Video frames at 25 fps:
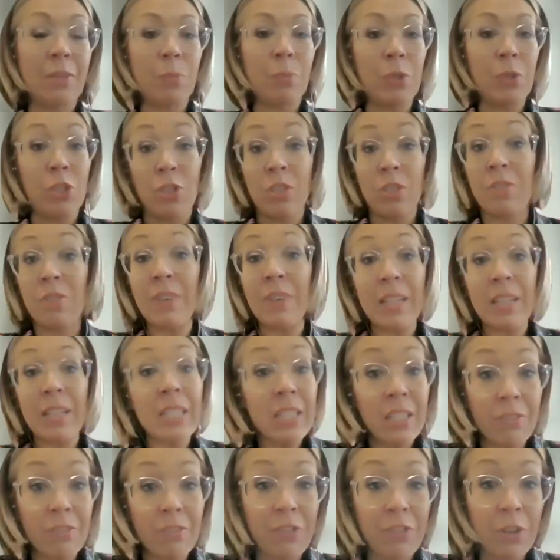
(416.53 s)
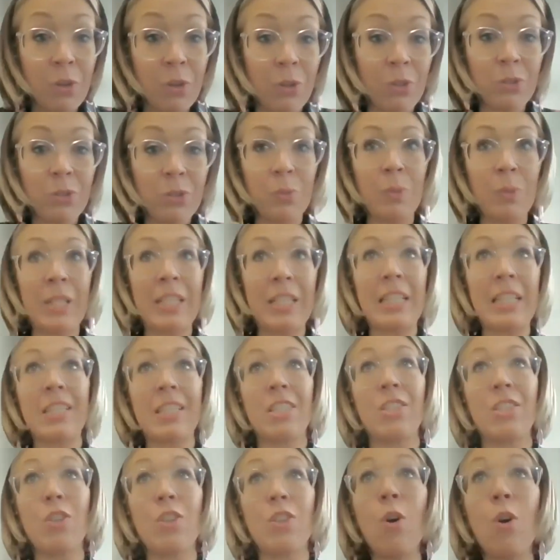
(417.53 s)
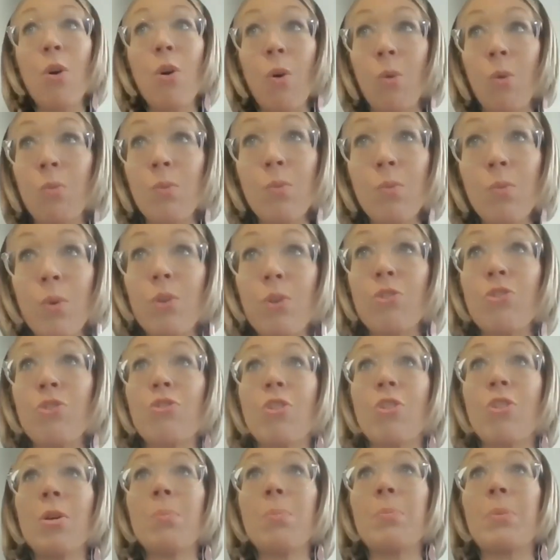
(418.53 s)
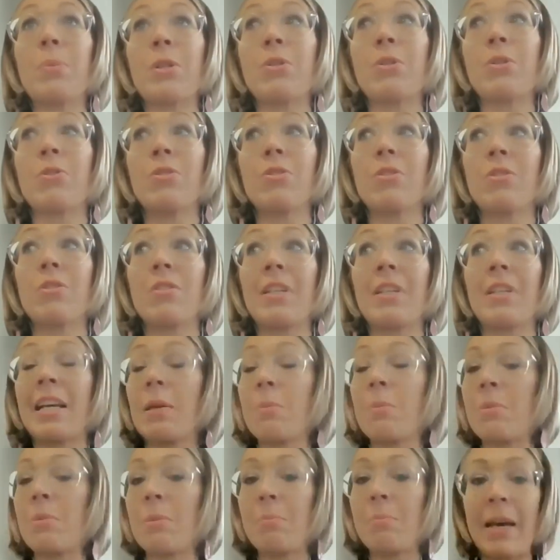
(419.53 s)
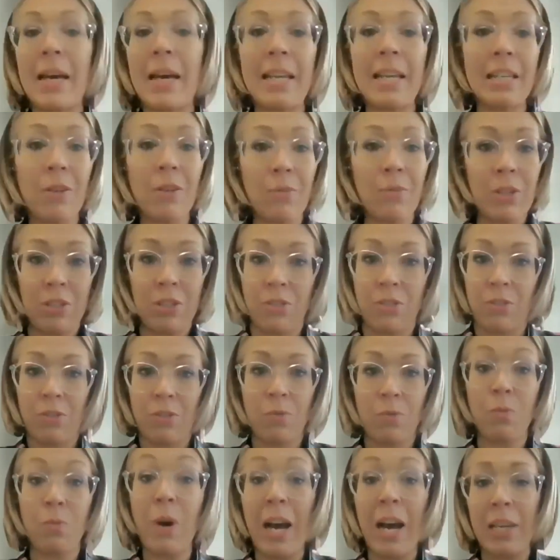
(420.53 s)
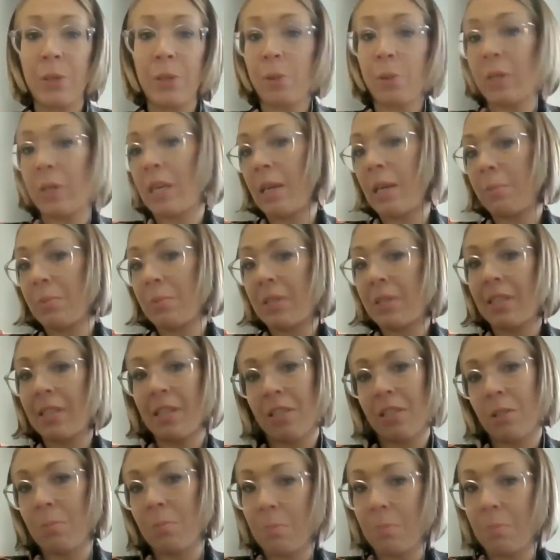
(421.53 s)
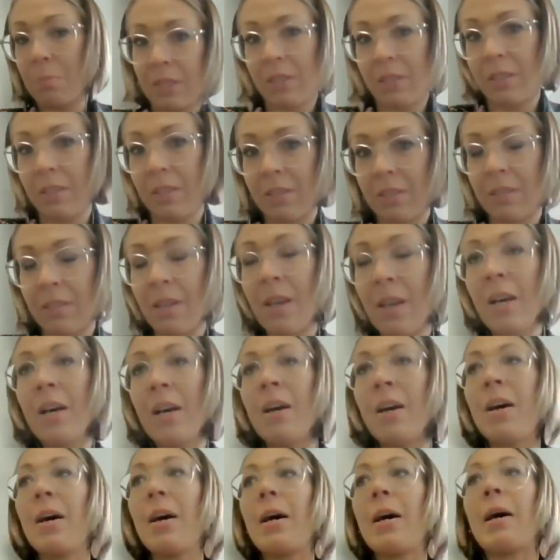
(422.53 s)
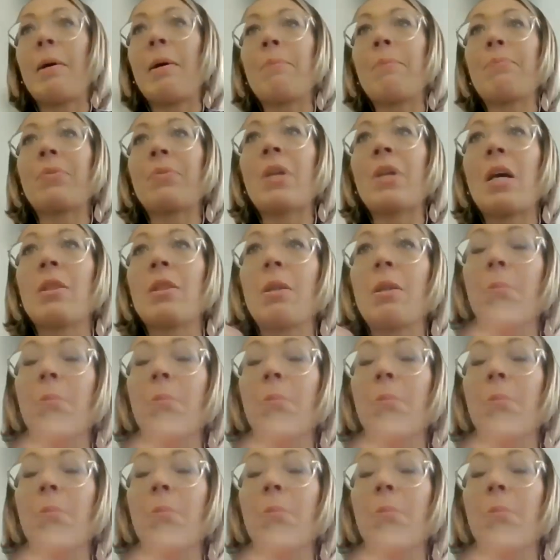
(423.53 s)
which is very difficult when it's your own wardrobe because there can be many reasons why you keep certain pieces. The